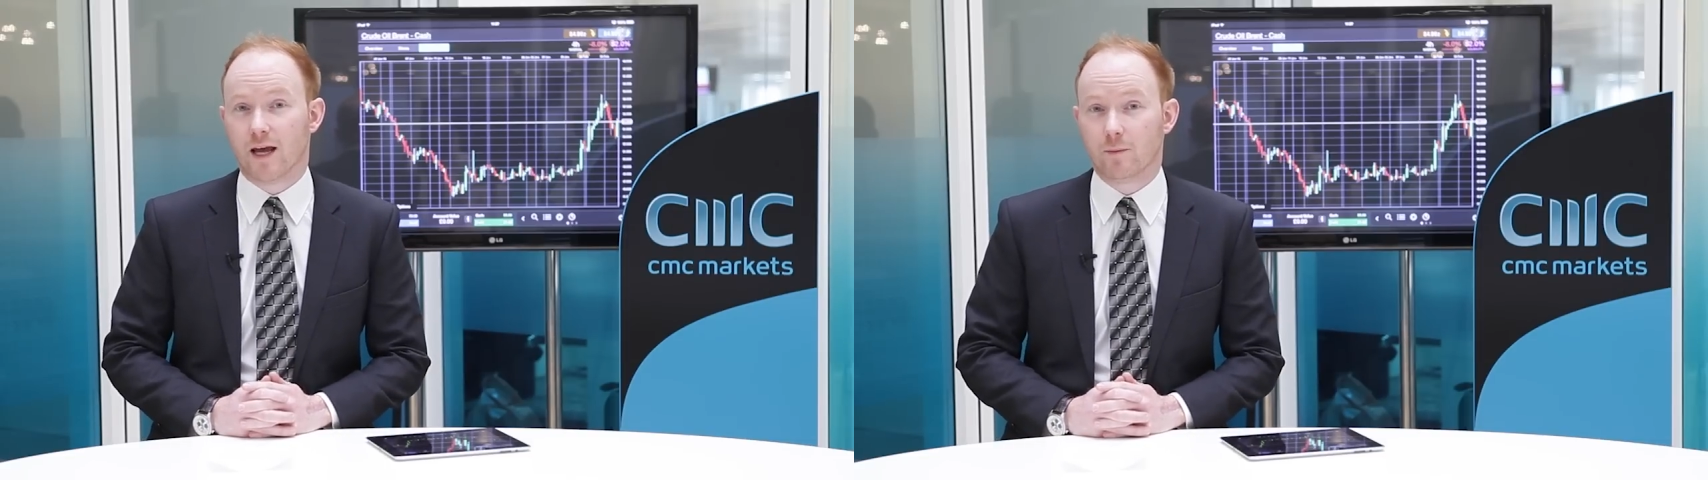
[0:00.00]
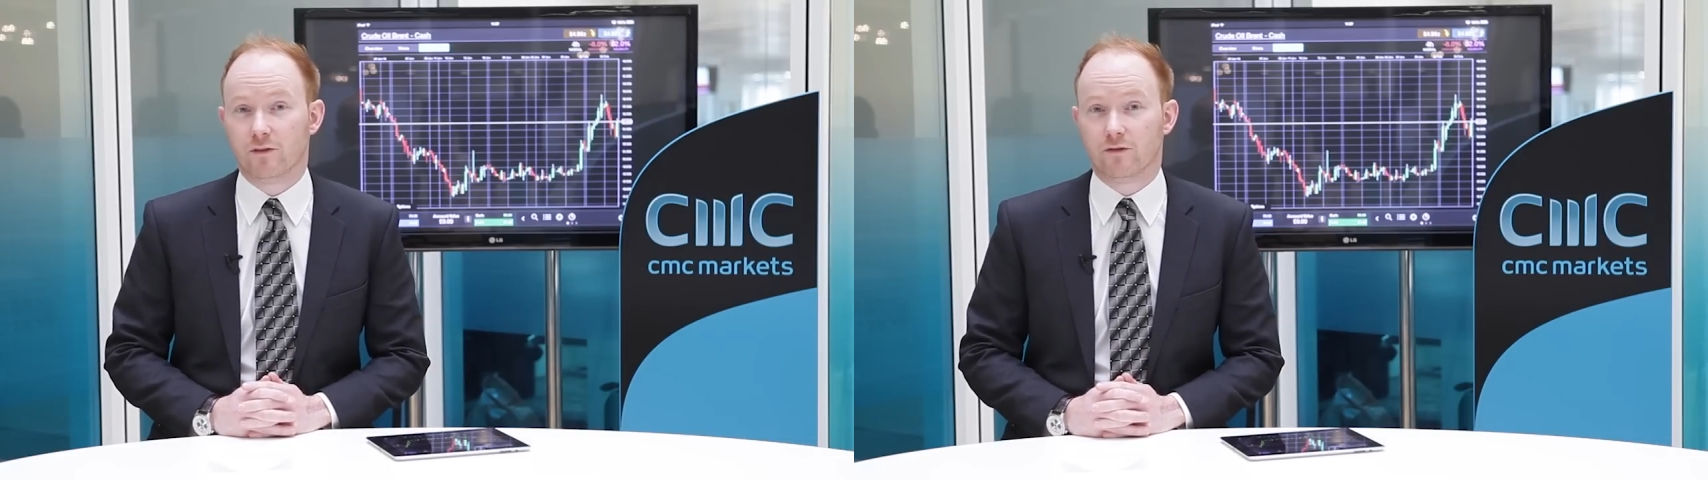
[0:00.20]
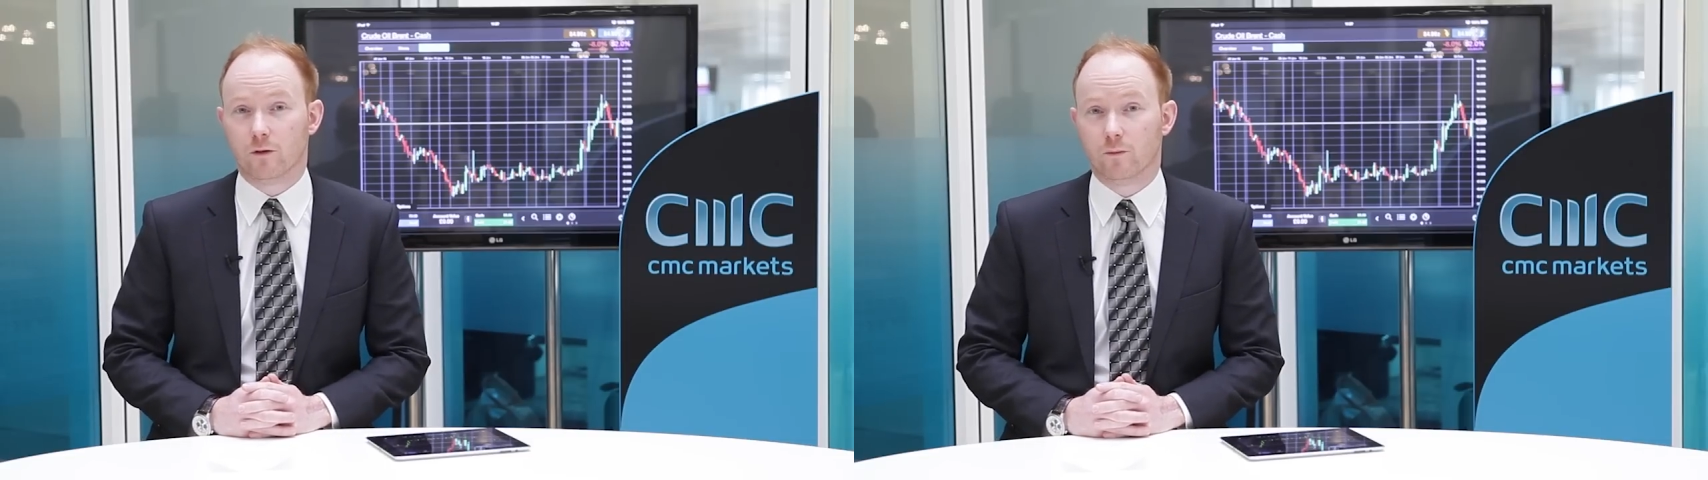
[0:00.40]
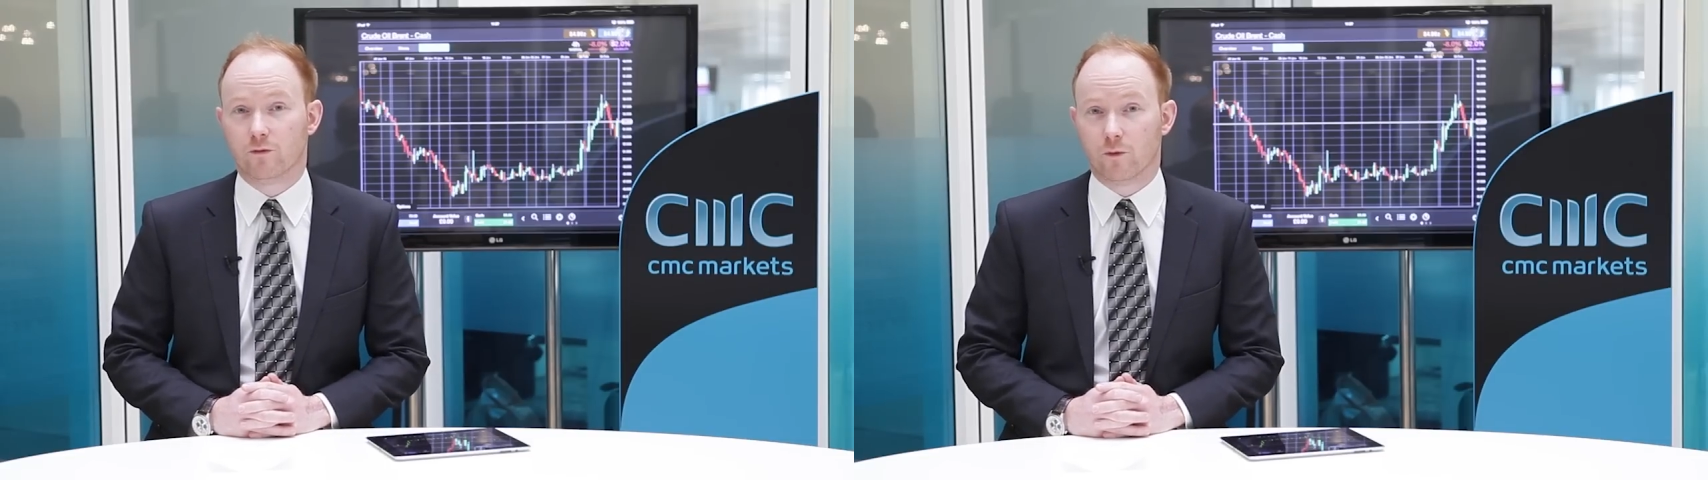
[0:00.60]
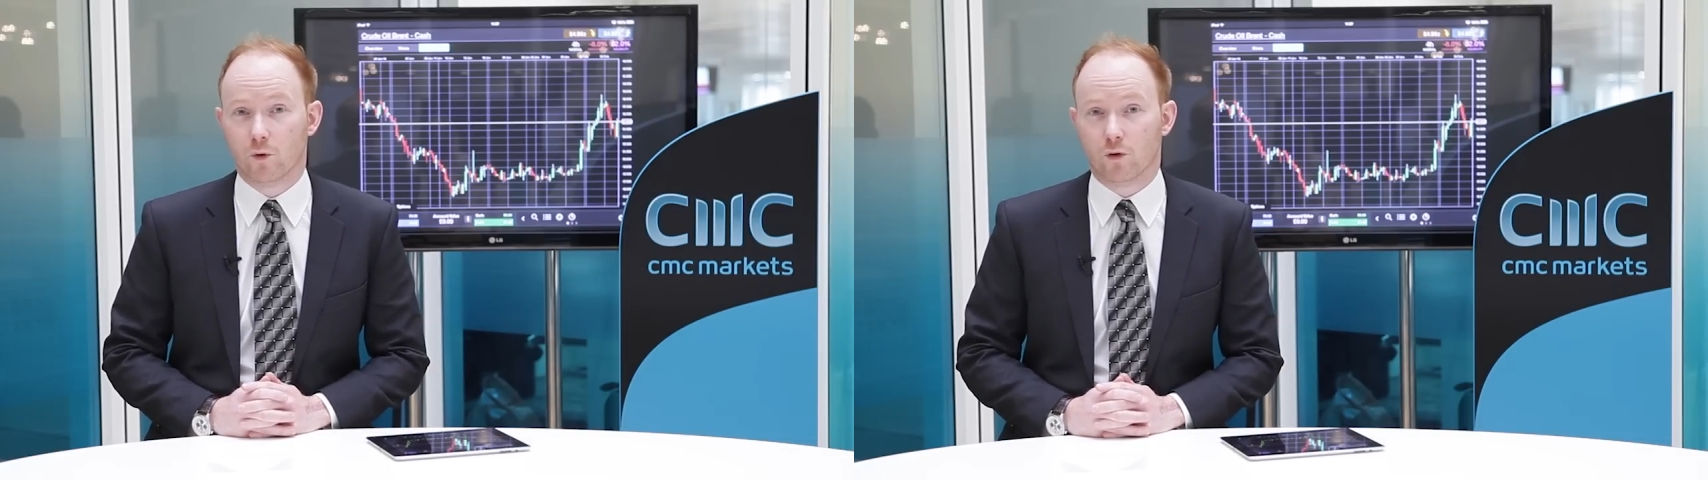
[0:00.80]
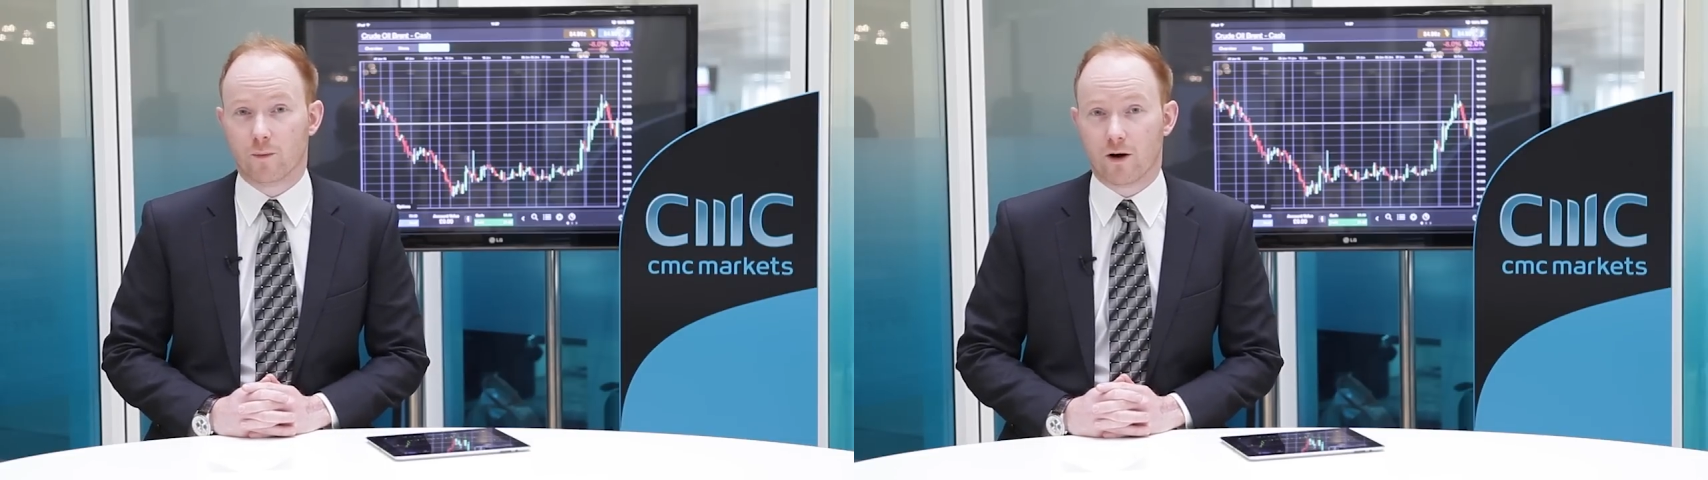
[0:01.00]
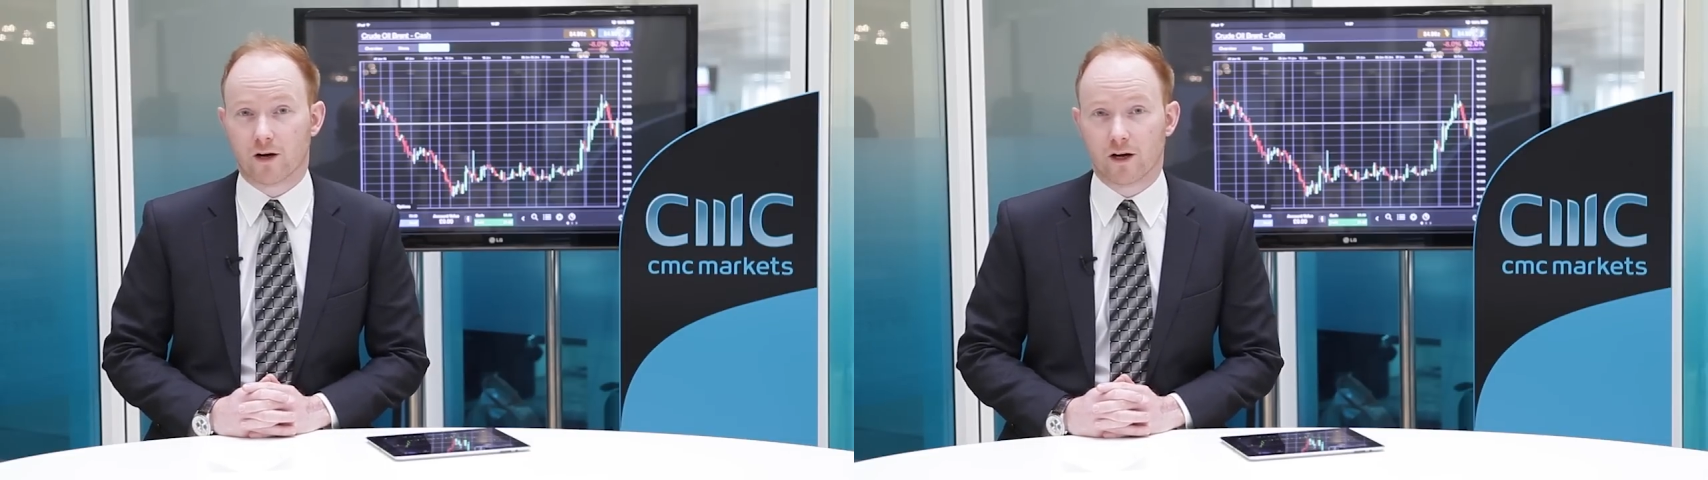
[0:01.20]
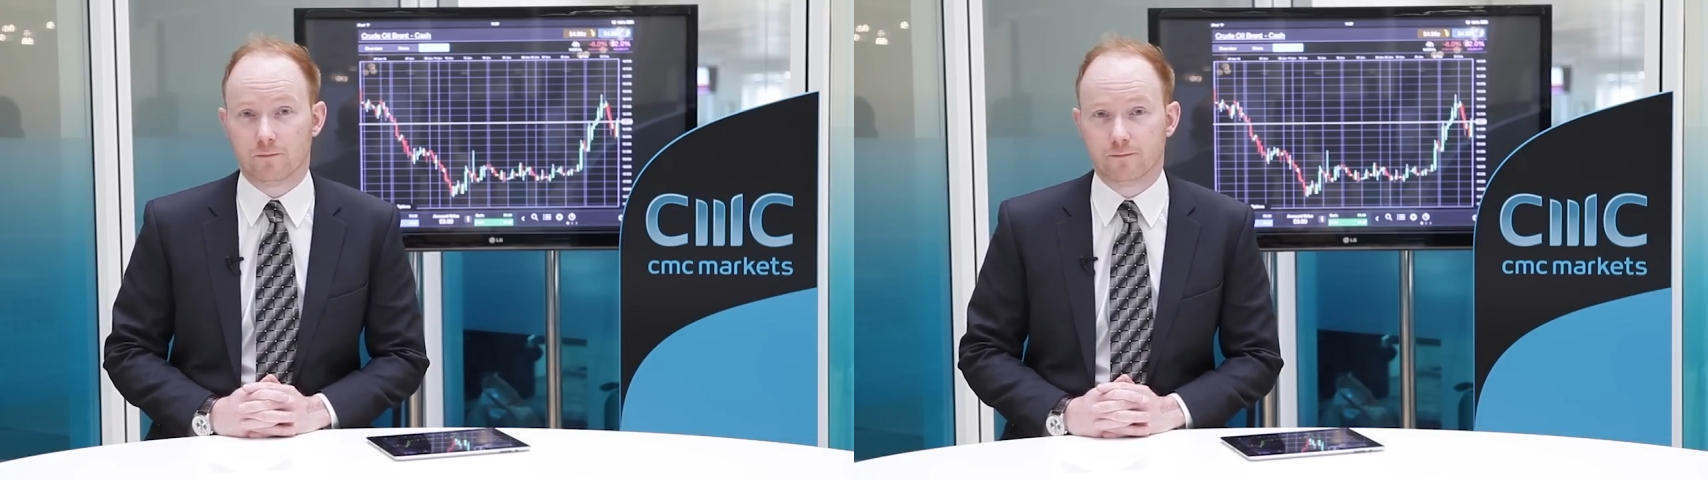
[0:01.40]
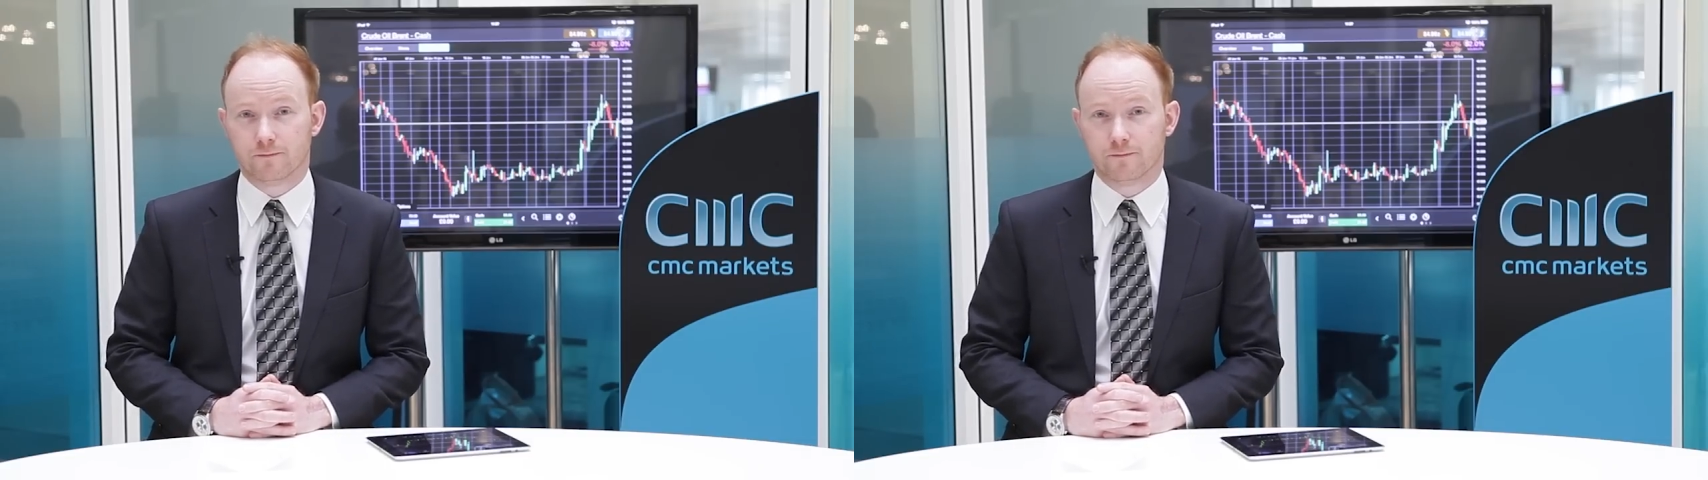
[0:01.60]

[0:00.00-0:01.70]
namely from, from North America.